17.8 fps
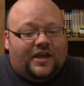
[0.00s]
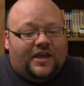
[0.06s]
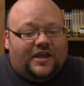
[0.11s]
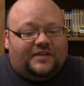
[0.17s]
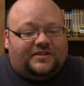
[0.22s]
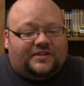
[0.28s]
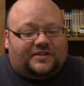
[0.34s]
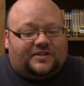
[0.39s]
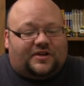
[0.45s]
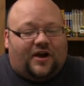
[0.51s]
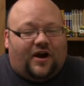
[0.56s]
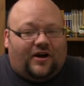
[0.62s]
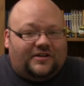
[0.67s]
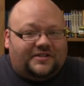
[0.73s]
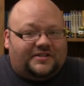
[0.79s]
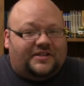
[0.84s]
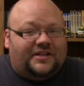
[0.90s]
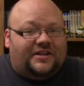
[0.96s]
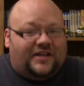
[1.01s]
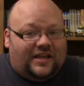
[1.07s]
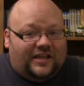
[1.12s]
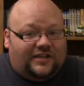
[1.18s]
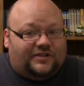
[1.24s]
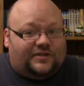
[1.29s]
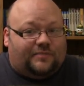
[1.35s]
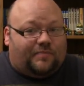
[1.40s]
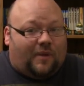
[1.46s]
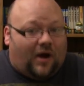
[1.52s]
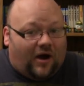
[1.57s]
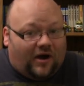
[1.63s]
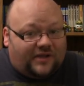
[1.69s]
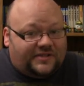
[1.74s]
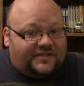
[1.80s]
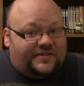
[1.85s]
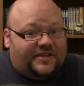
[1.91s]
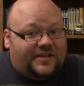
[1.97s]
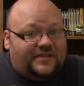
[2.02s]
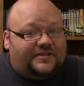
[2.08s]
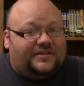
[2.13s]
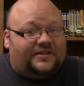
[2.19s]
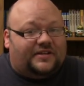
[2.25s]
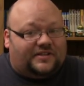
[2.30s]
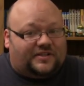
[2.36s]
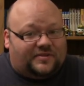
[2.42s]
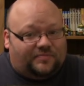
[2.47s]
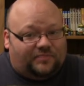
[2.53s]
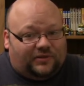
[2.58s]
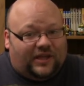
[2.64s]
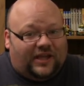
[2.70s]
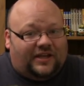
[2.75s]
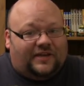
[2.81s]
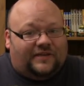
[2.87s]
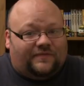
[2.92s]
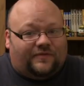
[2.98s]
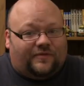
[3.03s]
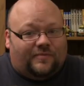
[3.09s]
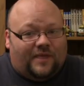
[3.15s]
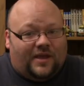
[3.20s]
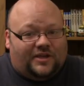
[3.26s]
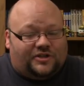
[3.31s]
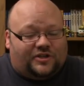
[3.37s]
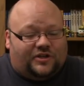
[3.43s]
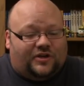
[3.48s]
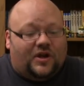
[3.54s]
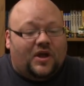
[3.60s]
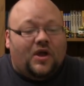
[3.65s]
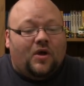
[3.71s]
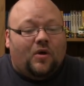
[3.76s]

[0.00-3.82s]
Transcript: is its constant need to pause things and explain information.